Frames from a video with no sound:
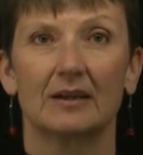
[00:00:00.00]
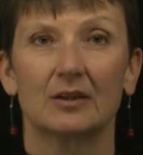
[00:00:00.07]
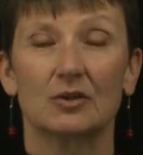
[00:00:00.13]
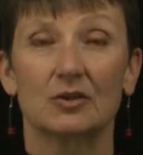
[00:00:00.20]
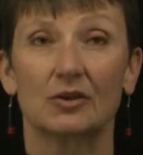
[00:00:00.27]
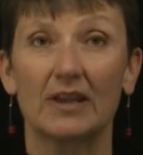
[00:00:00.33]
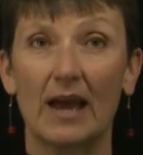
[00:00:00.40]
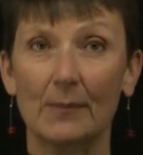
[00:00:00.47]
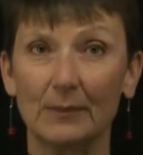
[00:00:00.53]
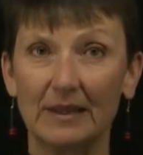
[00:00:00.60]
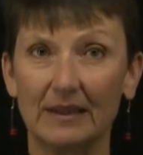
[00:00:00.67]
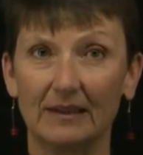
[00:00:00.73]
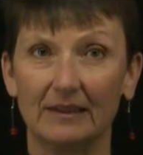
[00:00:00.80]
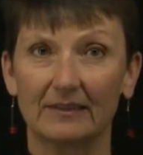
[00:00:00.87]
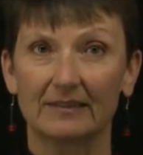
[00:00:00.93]
So that
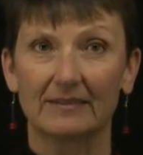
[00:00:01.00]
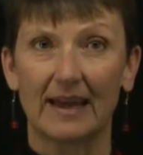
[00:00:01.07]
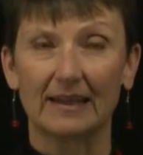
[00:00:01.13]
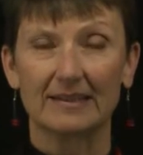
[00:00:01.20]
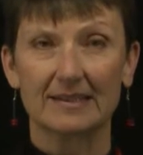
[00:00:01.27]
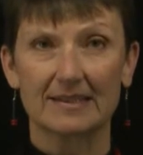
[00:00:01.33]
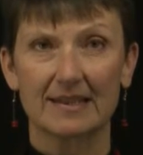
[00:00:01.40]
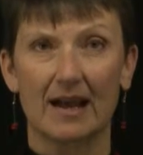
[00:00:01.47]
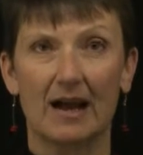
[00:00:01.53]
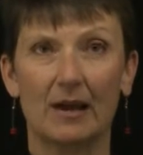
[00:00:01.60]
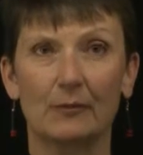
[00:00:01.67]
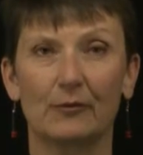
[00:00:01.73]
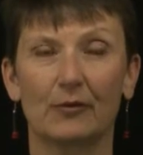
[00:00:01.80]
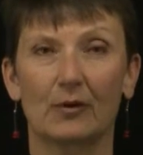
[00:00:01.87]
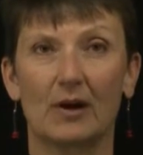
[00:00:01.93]
means that it's
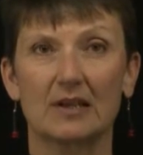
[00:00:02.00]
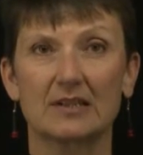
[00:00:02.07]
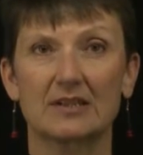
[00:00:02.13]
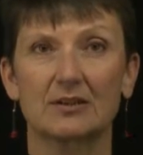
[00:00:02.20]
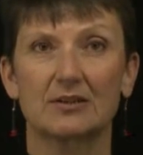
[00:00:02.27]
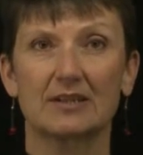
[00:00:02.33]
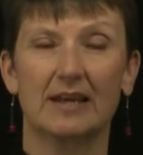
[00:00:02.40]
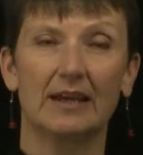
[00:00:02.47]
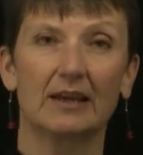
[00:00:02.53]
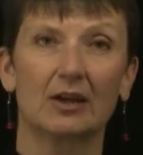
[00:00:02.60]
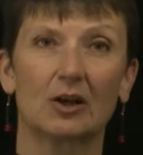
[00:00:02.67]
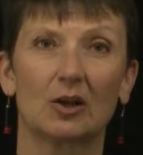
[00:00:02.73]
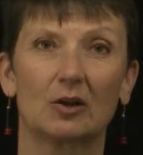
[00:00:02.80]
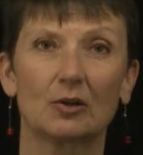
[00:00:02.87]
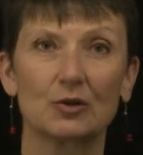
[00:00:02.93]
time for us to take a
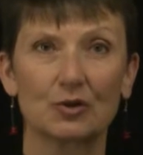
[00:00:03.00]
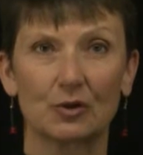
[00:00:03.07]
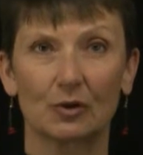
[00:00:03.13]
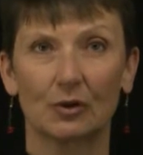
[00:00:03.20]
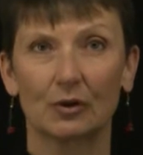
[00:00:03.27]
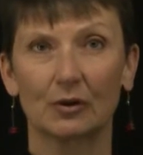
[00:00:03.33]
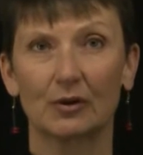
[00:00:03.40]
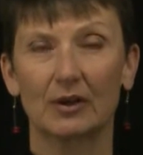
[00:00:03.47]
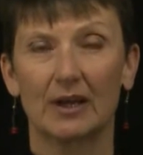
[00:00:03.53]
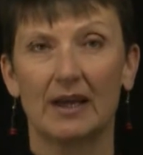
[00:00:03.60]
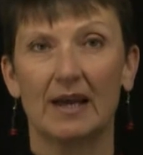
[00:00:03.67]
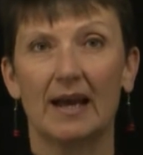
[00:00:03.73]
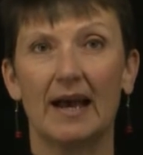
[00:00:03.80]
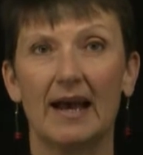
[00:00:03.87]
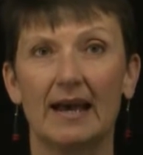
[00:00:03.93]
closer look
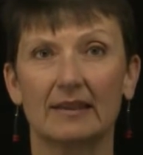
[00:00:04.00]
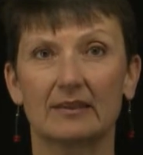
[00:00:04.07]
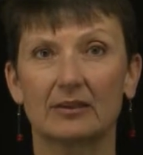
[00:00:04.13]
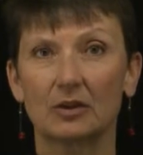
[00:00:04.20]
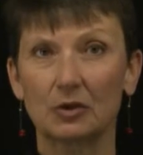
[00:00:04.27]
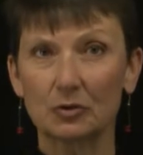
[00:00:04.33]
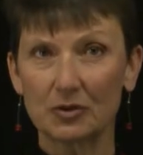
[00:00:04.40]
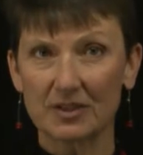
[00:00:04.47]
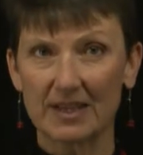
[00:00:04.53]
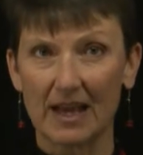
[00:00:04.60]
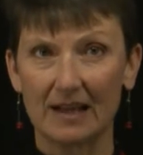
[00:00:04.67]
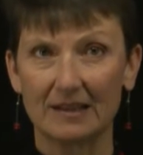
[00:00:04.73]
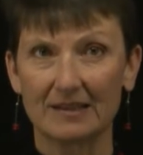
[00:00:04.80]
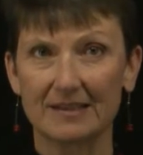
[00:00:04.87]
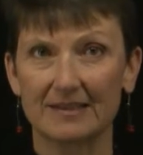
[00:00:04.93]
at those
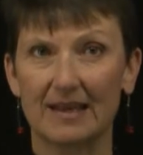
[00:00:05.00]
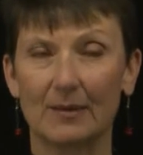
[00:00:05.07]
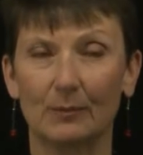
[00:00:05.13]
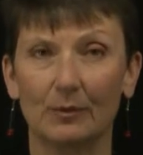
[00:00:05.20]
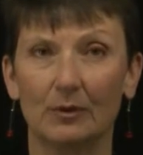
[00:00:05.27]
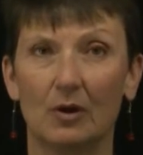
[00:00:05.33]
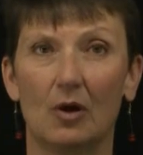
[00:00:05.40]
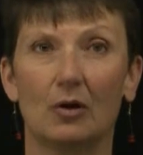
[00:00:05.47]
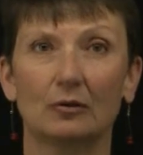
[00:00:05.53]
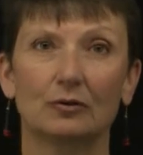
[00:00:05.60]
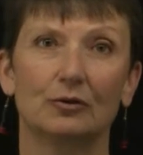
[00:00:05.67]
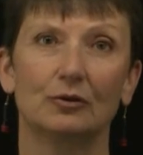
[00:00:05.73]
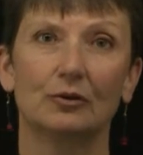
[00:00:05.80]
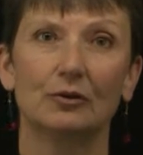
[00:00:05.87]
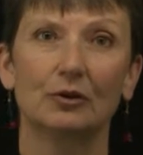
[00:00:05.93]
cells that belong
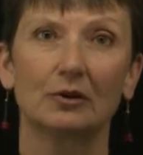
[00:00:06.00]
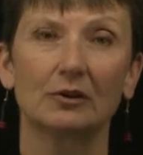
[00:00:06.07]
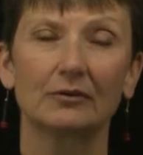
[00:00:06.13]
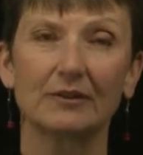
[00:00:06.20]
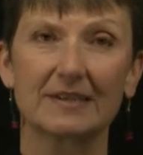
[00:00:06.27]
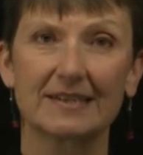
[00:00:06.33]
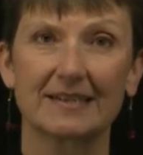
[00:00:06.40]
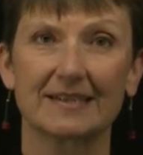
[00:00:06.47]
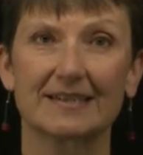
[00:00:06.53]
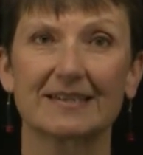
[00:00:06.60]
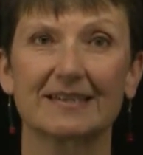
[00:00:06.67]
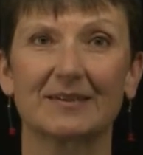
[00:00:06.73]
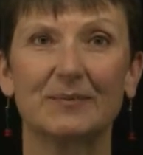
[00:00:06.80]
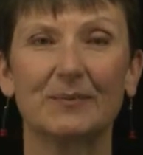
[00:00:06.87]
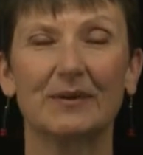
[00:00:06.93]
to the nervous
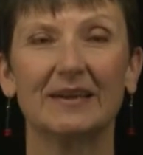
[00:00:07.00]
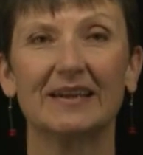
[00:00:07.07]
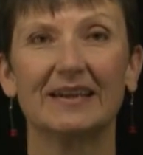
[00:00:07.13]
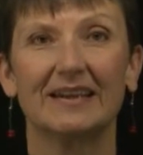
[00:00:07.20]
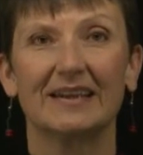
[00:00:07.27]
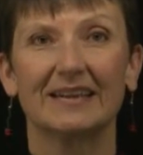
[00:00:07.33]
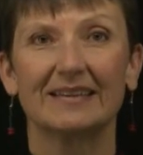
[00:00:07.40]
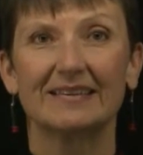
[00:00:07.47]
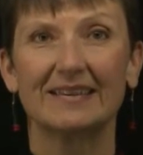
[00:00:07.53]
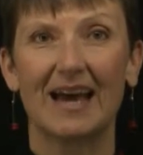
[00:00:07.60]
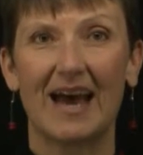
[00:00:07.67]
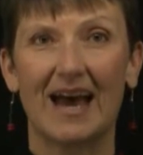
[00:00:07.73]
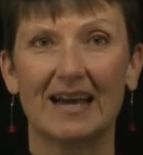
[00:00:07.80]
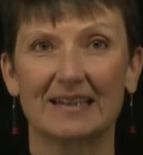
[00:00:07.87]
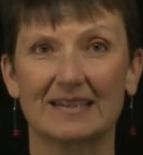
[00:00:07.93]
system
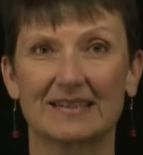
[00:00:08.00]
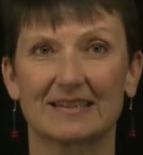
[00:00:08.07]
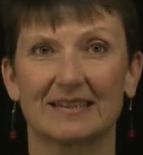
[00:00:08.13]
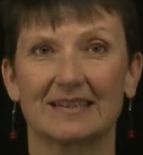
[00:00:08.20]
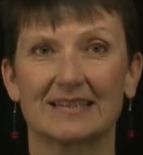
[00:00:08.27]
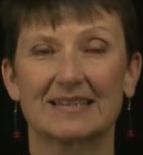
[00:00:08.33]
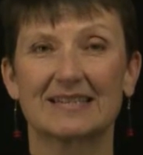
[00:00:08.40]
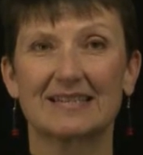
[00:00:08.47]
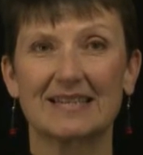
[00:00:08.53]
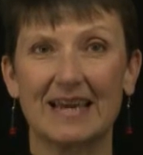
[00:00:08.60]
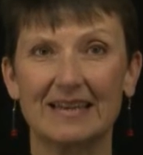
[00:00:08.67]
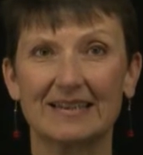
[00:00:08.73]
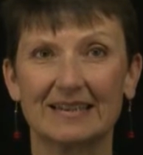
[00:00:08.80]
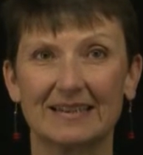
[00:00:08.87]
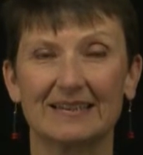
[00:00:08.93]
that
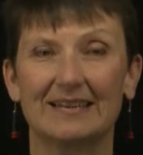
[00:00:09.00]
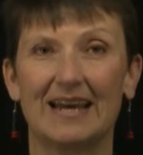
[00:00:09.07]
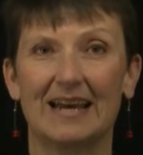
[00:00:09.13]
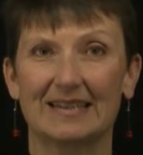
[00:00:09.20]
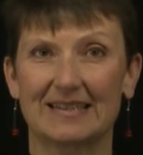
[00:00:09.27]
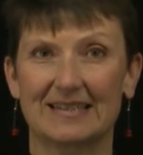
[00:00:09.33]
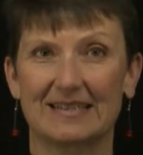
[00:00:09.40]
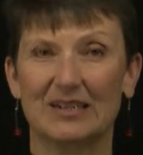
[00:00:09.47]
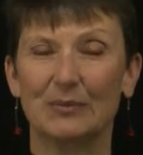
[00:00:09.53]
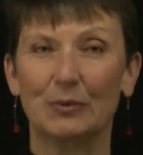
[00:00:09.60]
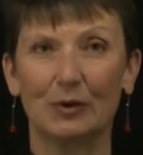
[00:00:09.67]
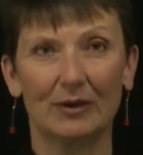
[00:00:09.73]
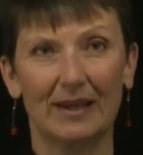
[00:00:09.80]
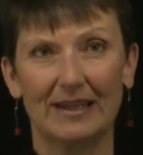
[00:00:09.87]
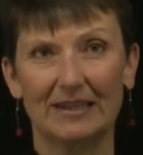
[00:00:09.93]
send that
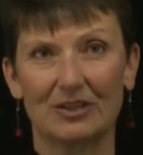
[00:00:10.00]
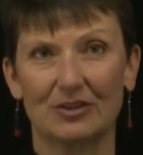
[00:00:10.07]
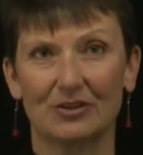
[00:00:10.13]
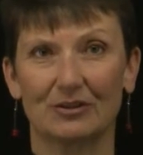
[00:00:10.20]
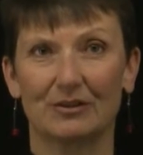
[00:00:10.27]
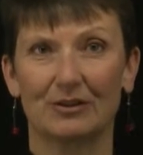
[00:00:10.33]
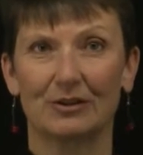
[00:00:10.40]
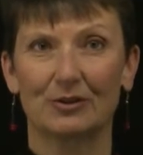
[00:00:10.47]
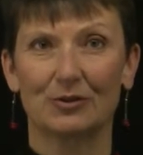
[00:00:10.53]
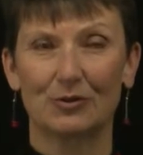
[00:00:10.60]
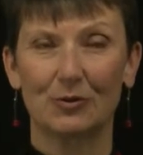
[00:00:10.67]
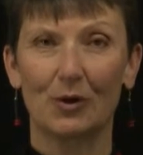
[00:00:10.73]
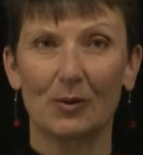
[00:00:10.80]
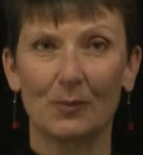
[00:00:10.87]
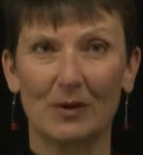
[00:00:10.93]
stimulation
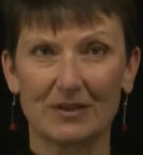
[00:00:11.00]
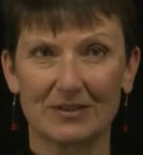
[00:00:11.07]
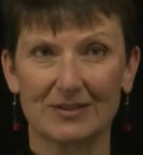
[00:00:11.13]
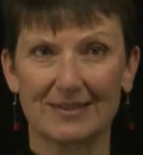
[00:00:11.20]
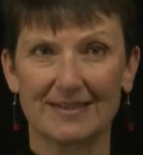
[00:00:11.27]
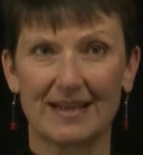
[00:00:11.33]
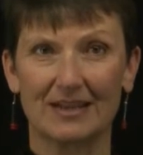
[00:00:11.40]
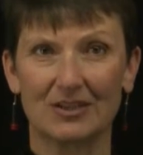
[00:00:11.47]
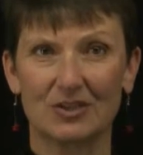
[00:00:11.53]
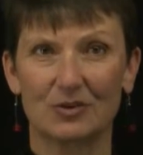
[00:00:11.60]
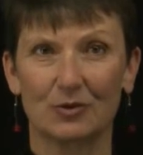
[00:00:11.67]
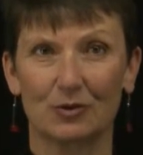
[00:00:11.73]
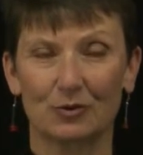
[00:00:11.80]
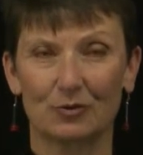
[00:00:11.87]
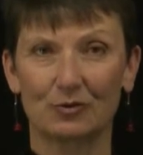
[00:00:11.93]
to our muscle cells
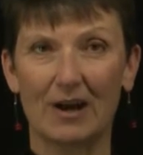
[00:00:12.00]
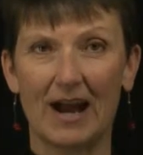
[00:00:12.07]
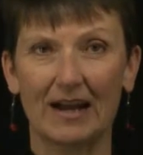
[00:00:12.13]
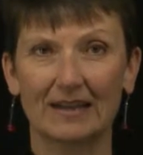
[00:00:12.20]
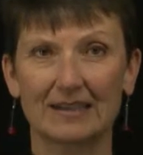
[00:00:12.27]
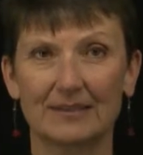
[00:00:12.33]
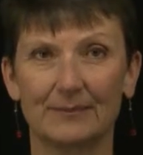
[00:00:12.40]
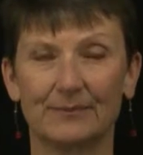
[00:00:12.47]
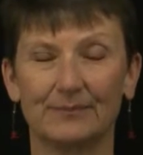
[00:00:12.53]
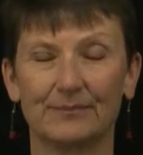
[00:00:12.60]
to contract.